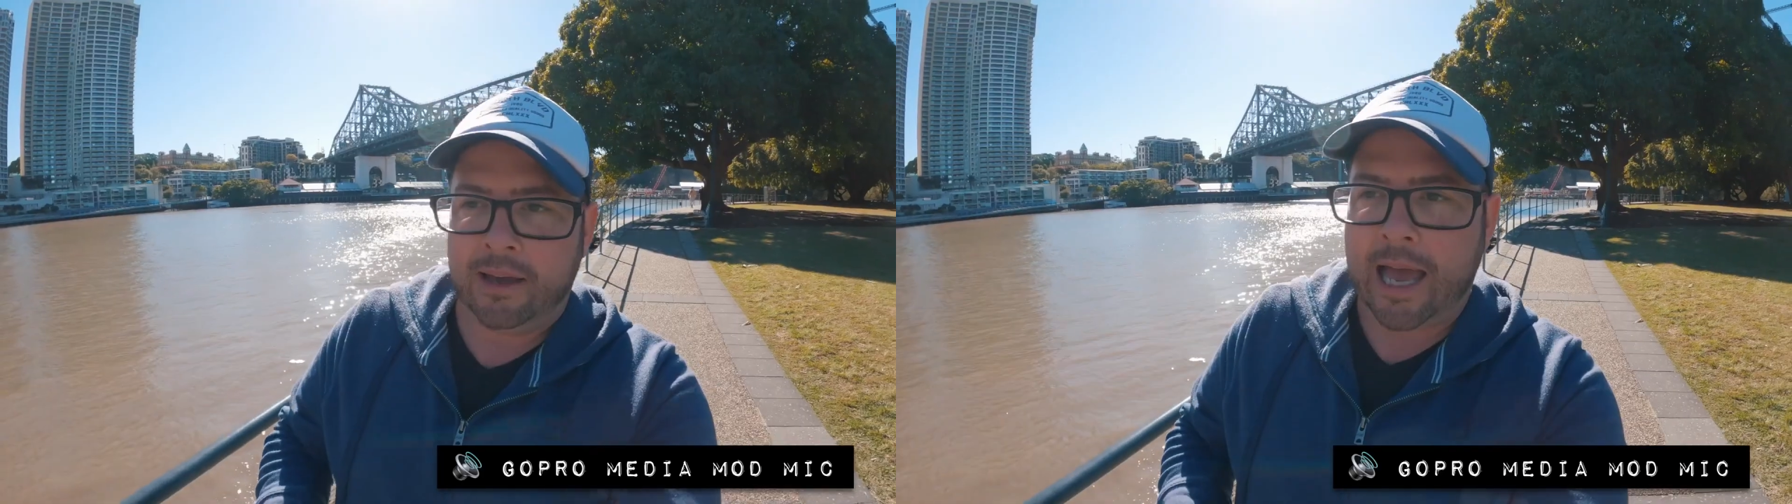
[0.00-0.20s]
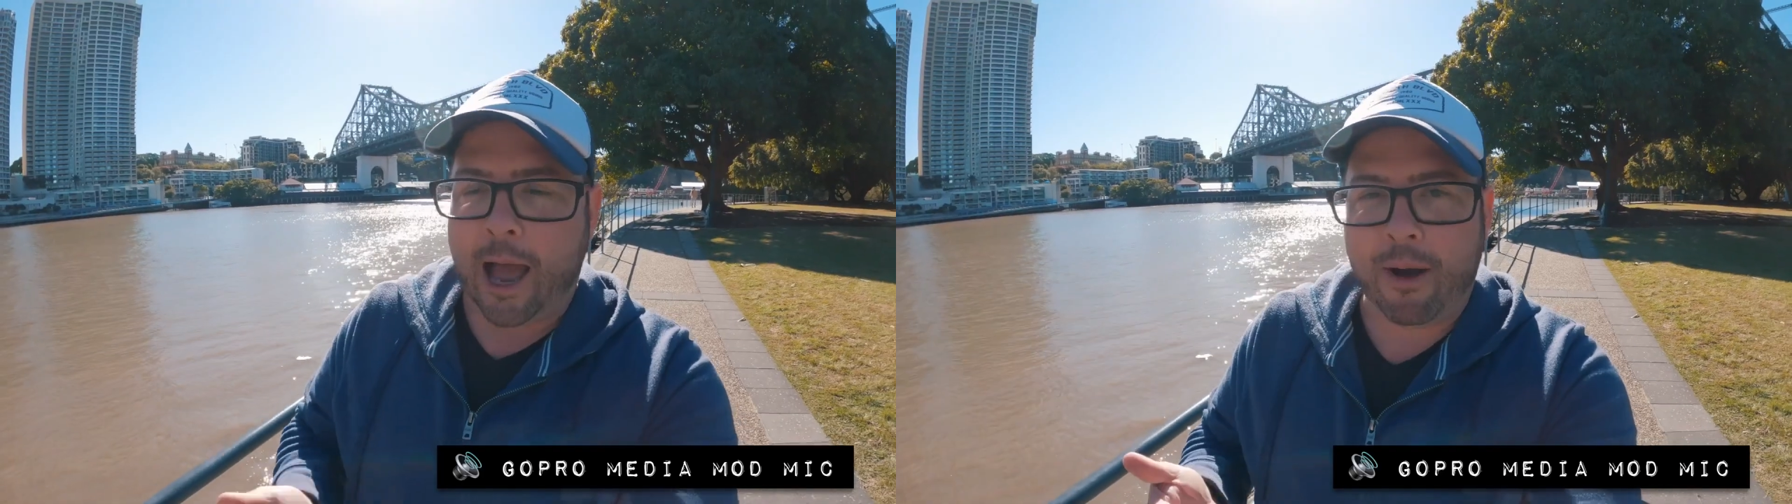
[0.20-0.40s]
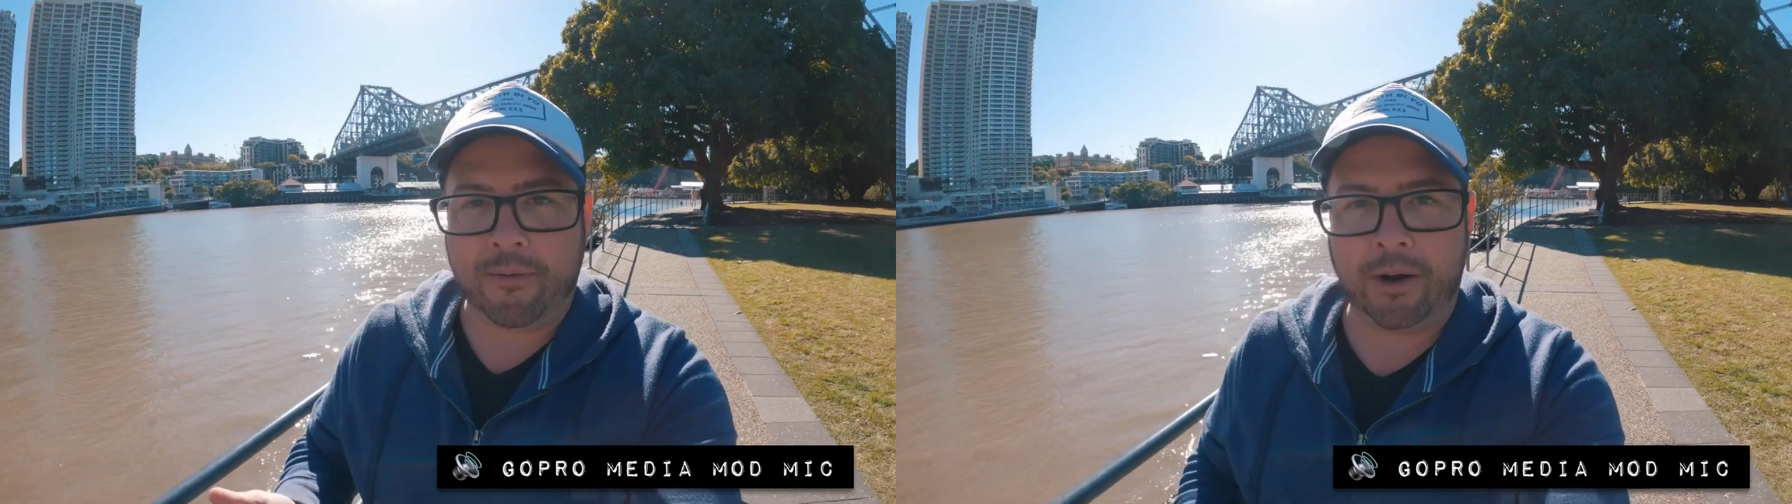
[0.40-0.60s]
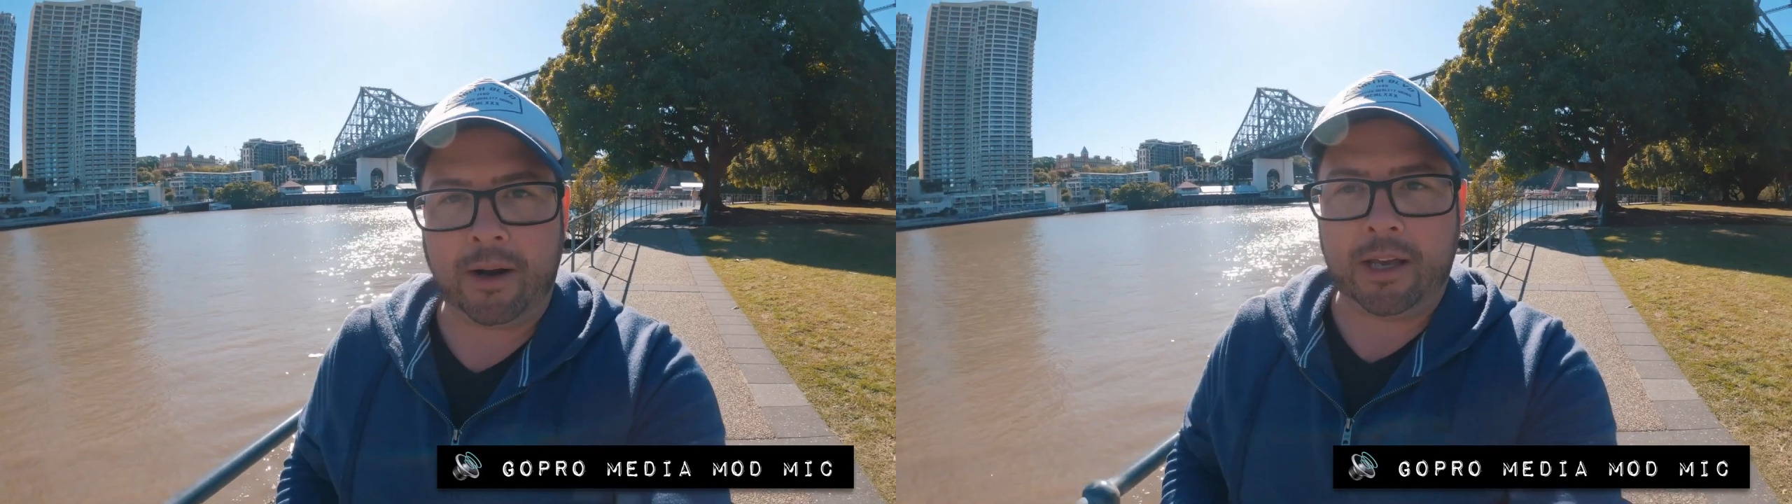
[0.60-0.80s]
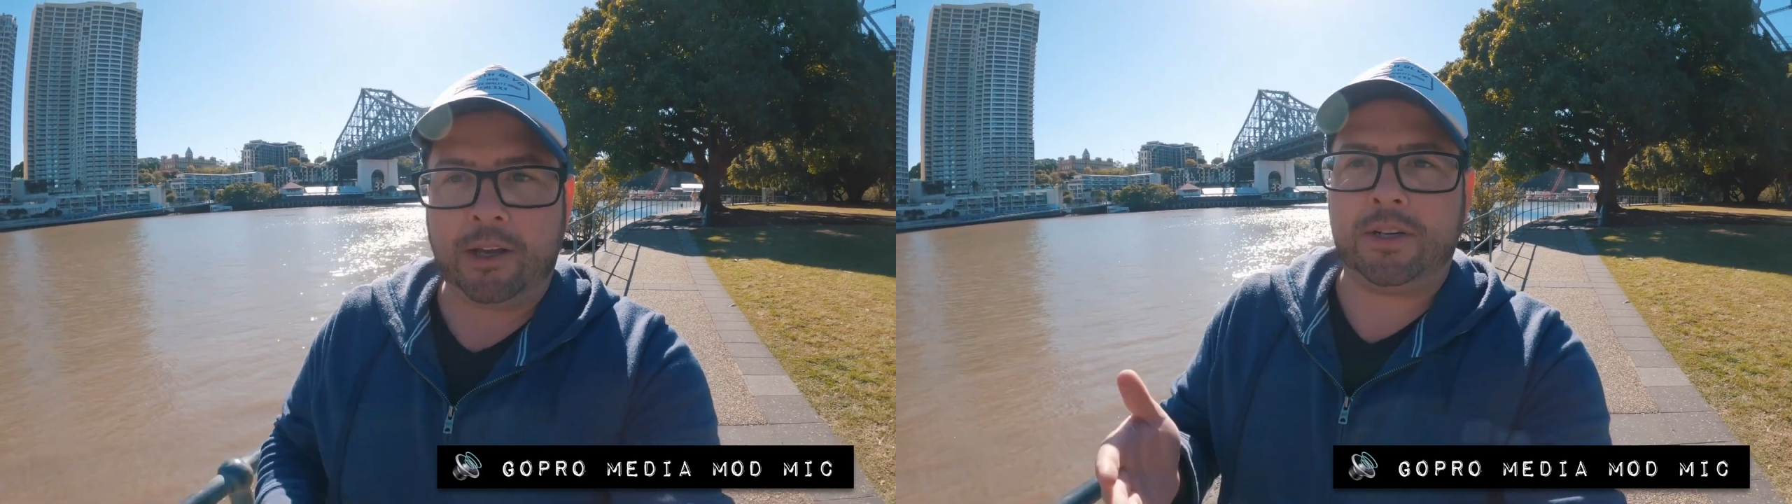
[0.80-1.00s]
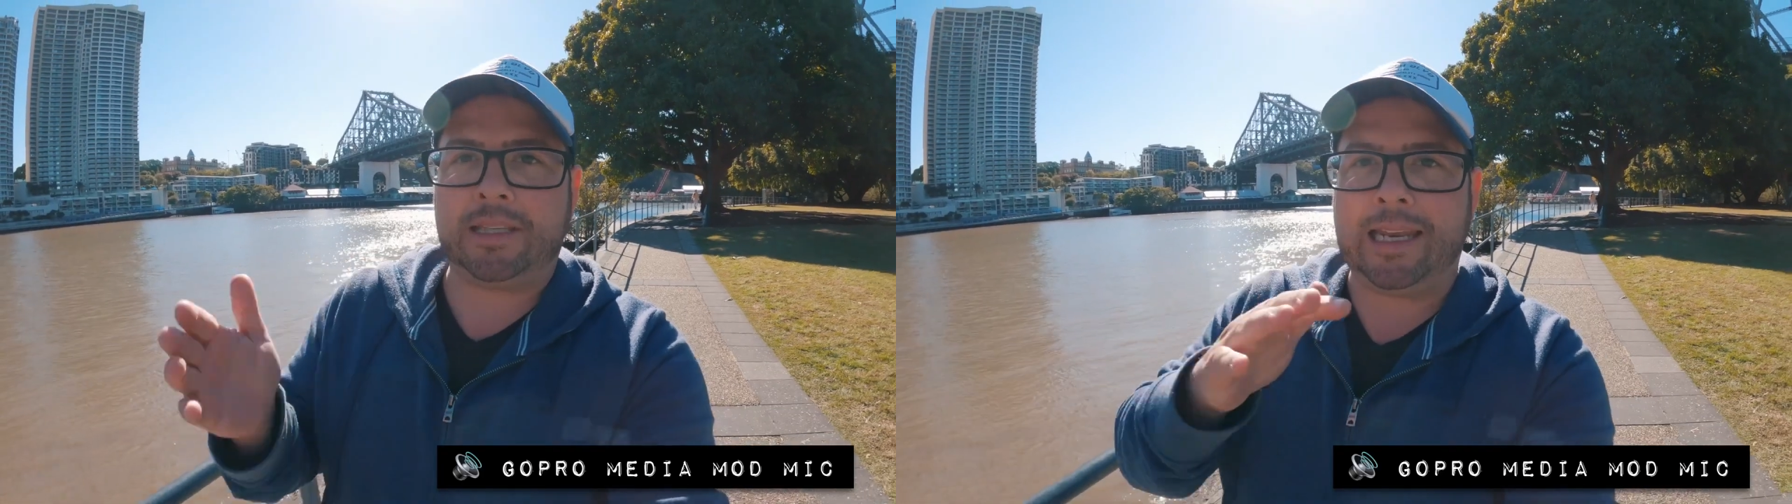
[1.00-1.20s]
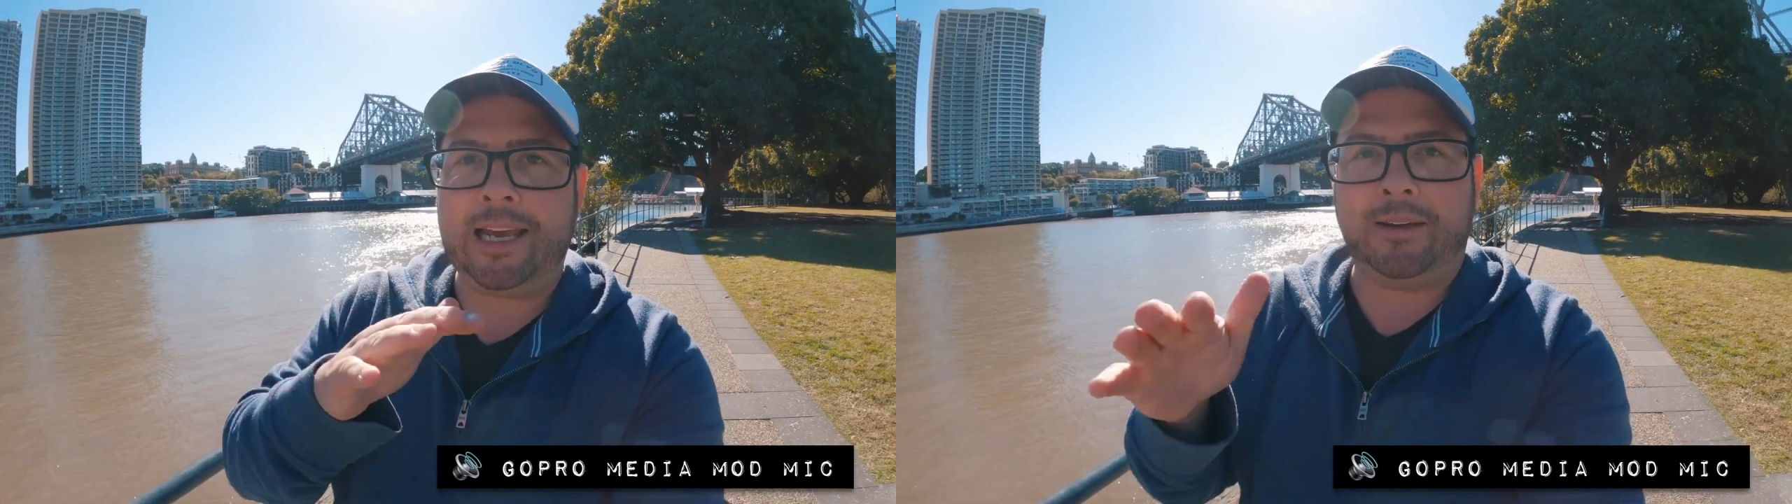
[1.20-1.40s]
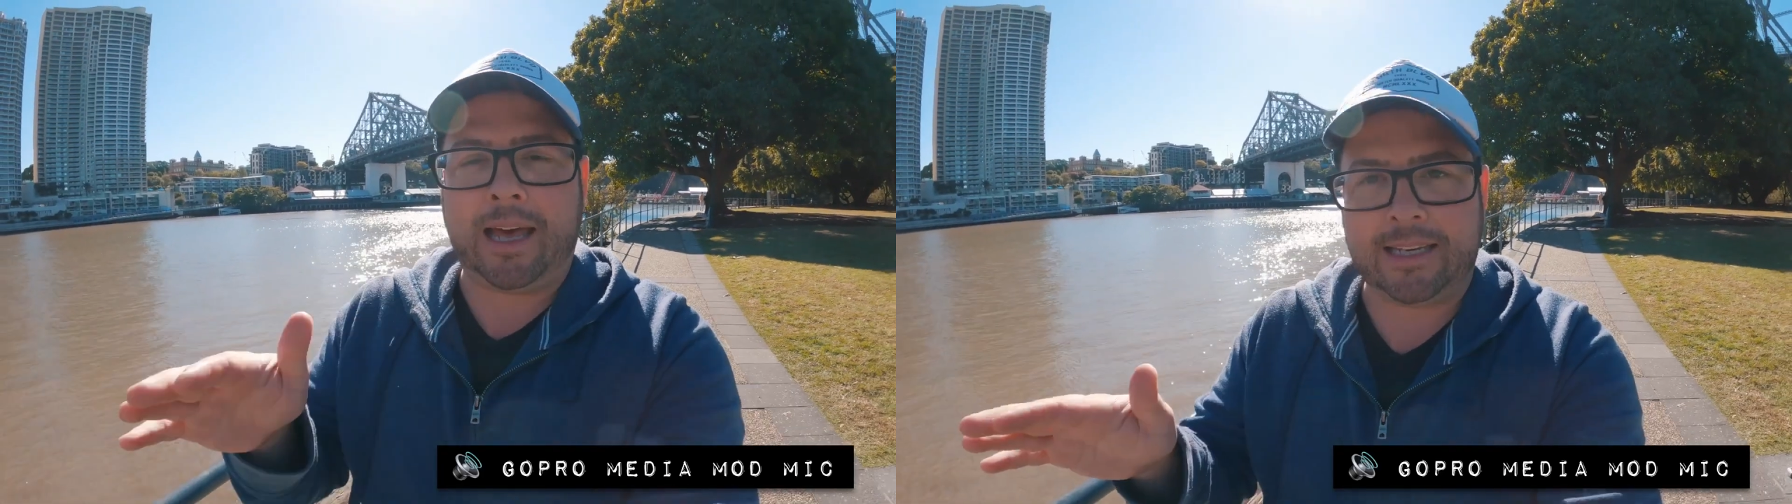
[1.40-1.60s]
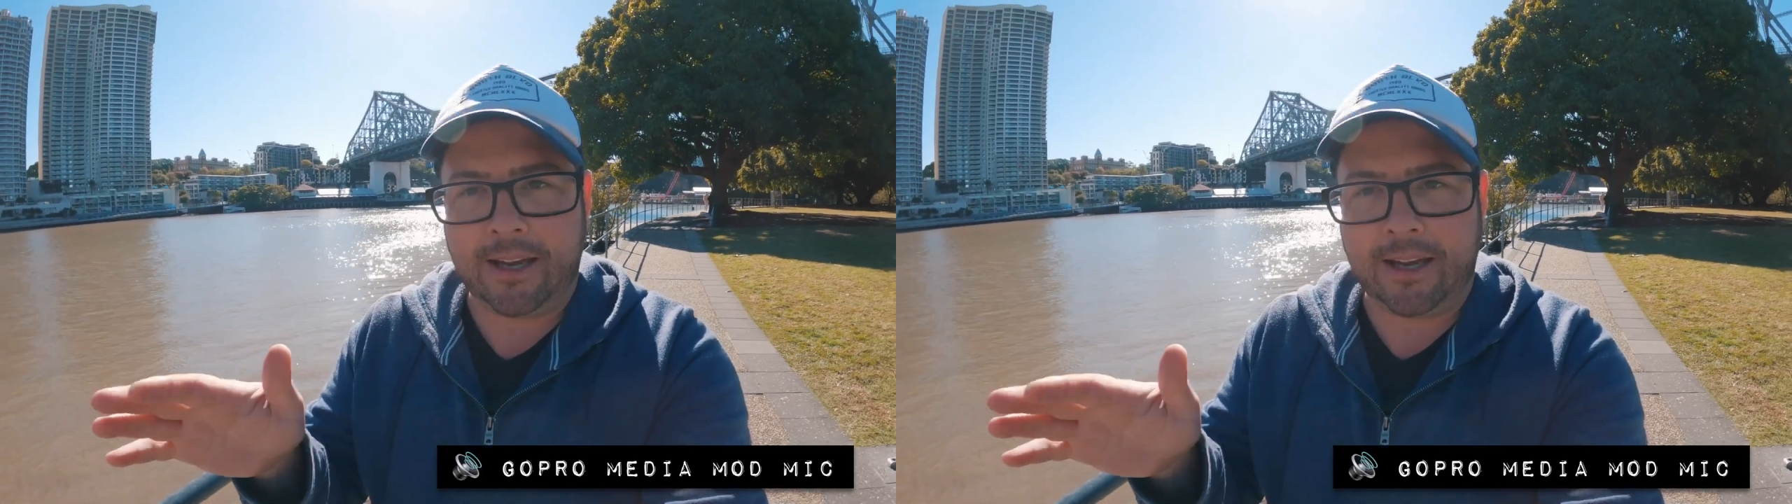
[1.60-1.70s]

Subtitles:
However, you're just gonna hear that